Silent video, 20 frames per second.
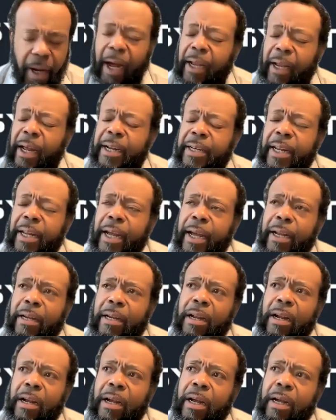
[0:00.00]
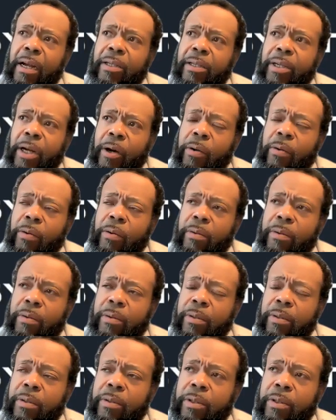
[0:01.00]
I like that. So
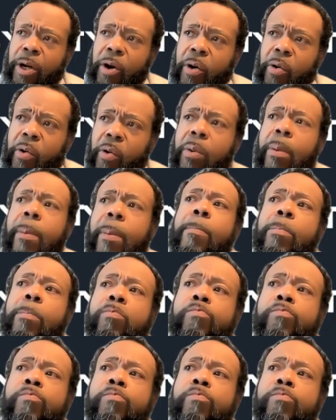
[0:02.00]
so